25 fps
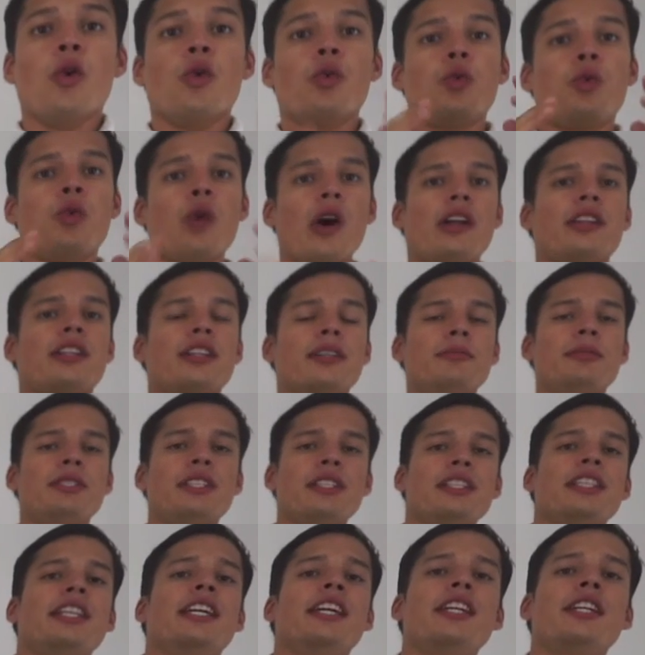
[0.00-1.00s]
Welcome to
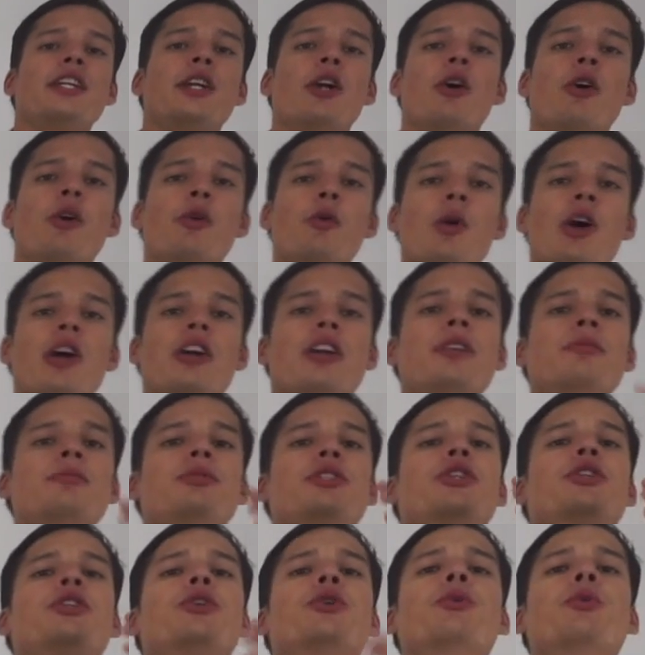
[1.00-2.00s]
Lianco and
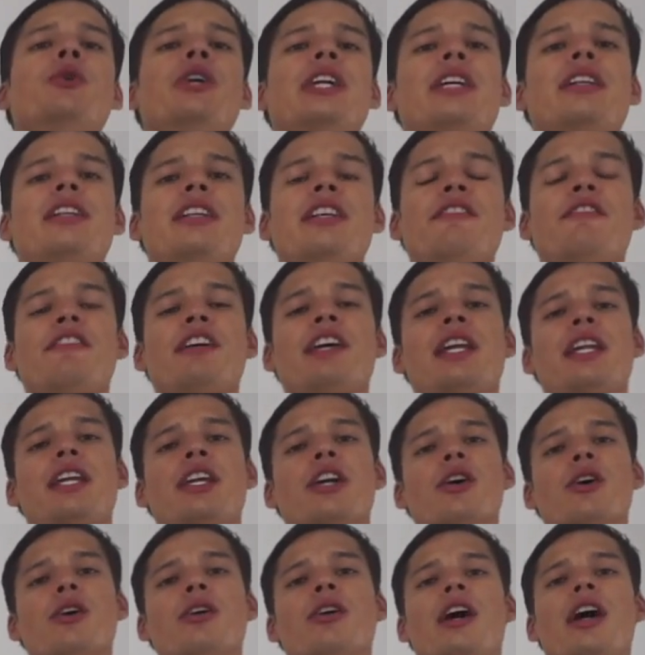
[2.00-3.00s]
welcome to your weekly
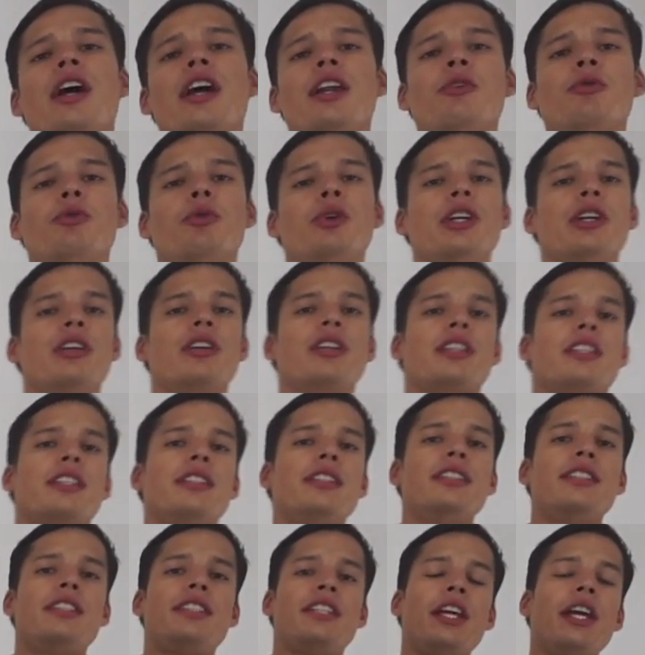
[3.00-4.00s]
video, and we are
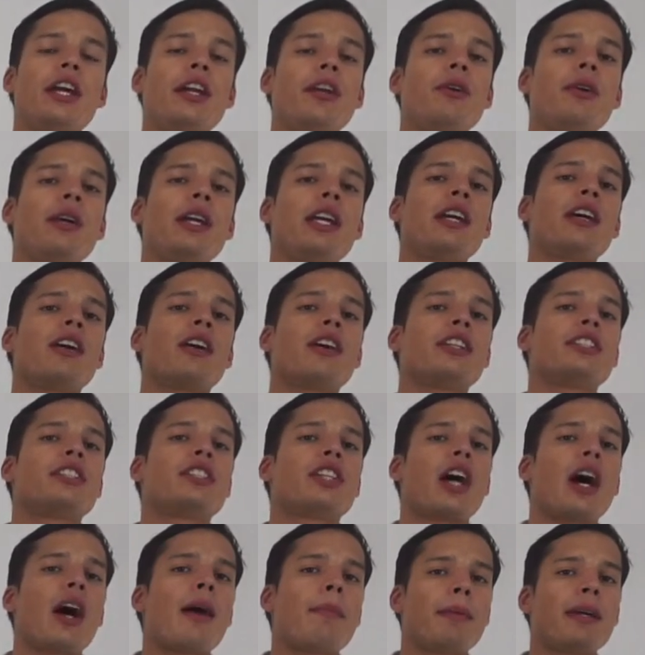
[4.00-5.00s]
continuing our
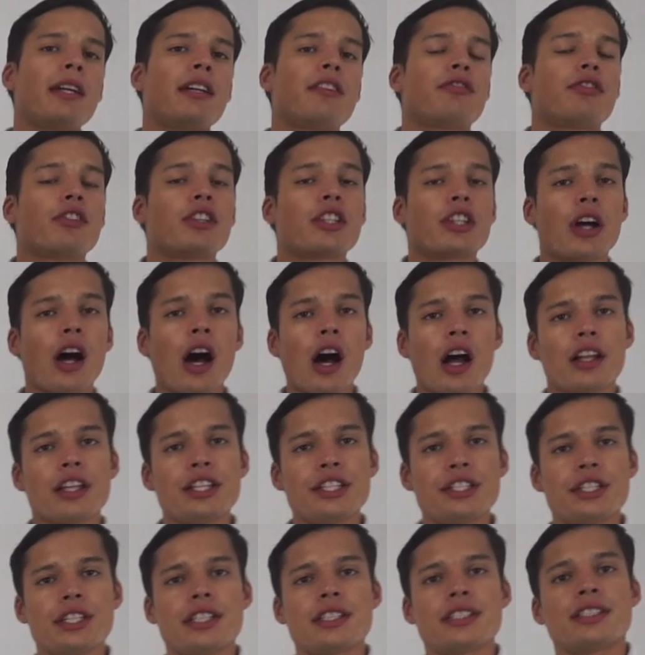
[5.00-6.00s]
topic for
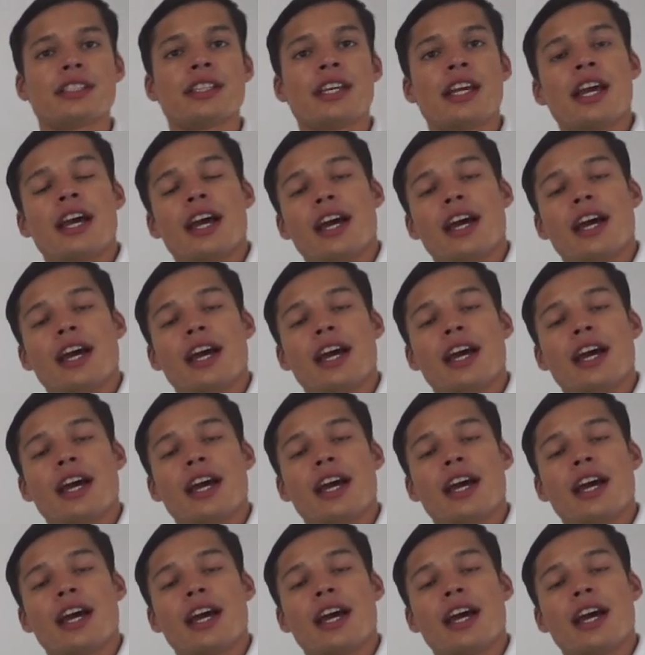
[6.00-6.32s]
colleges.